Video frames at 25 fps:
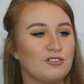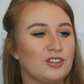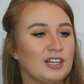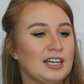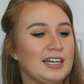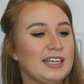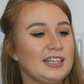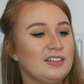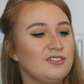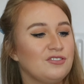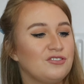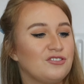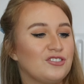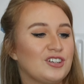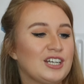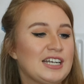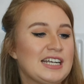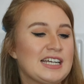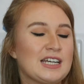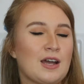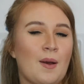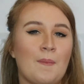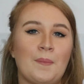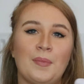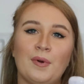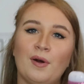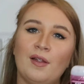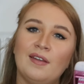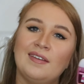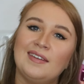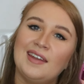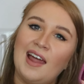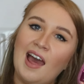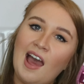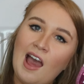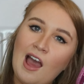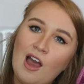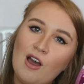clean freak. But
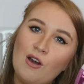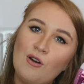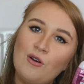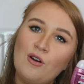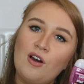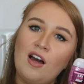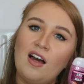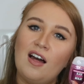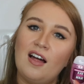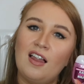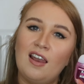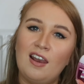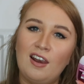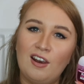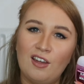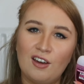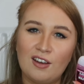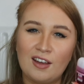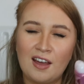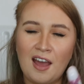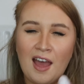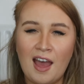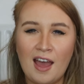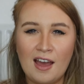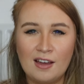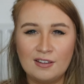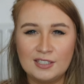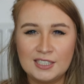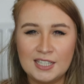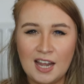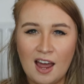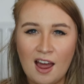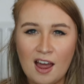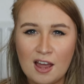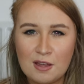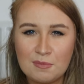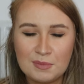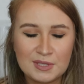now look how
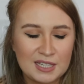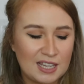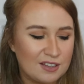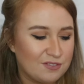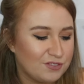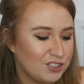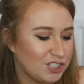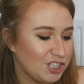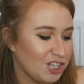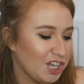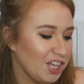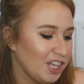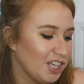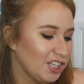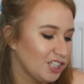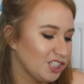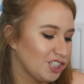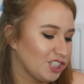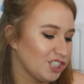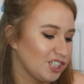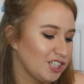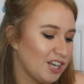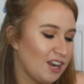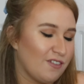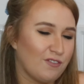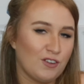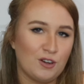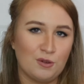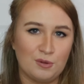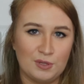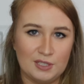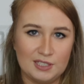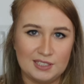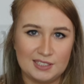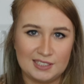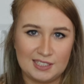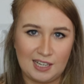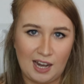times have changed and
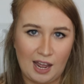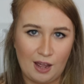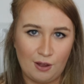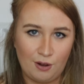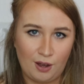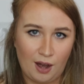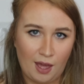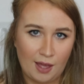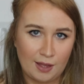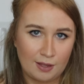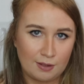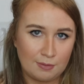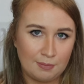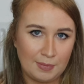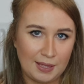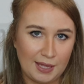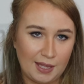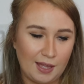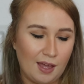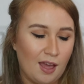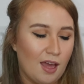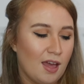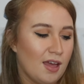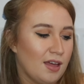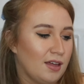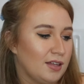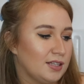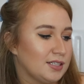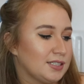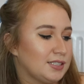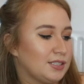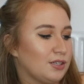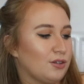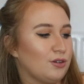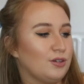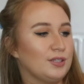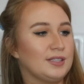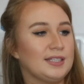everyone's now like me.
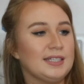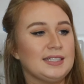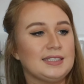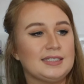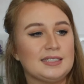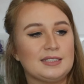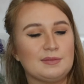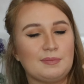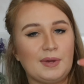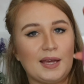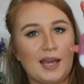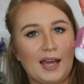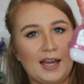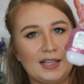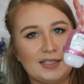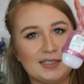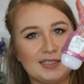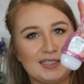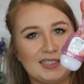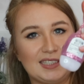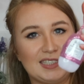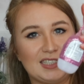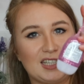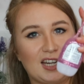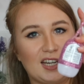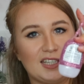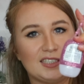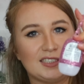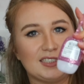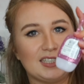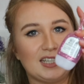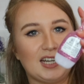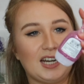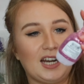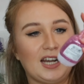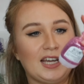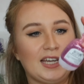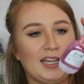So this is my hand
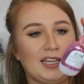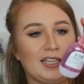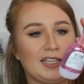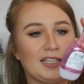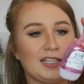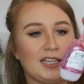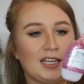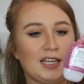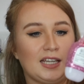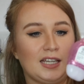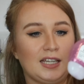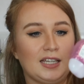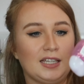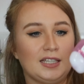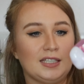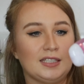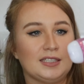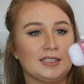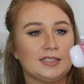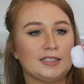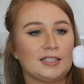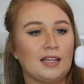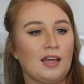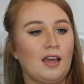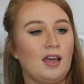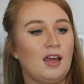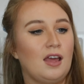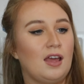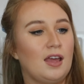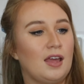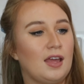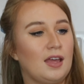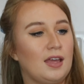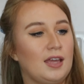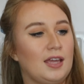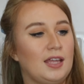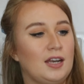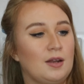sanitizer. It is
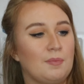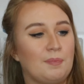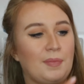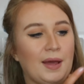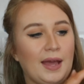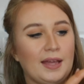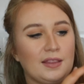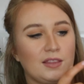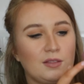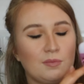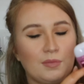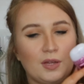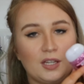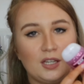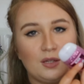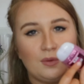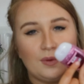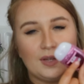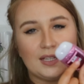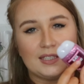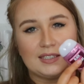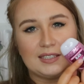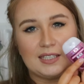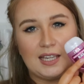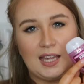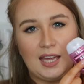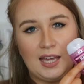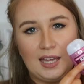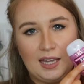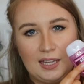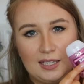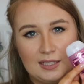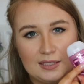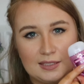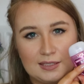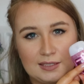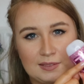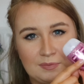in a Bath & Body Works
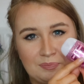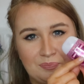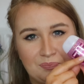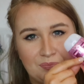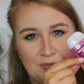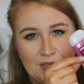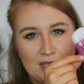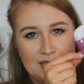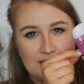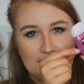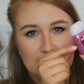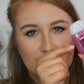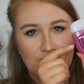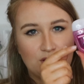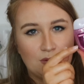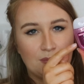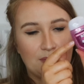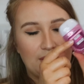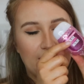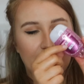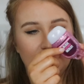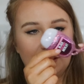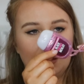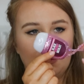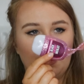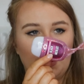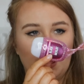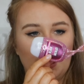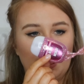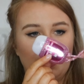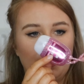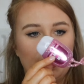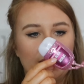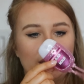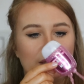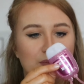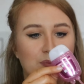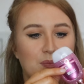case. This is from Bath & Body
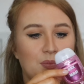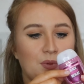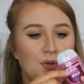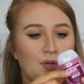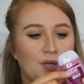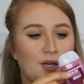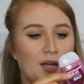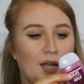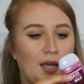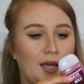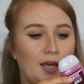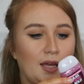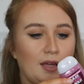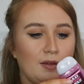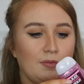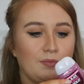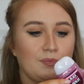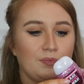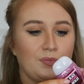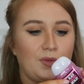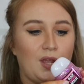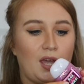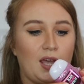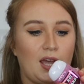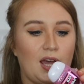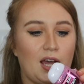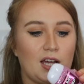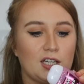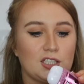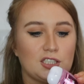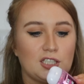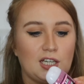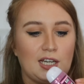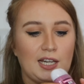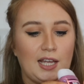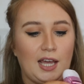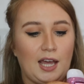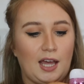Works, but I
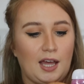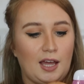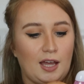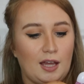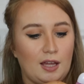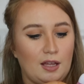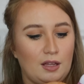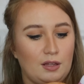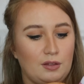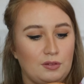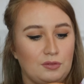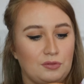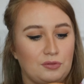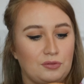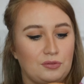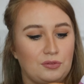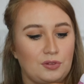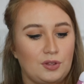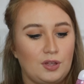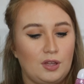actually have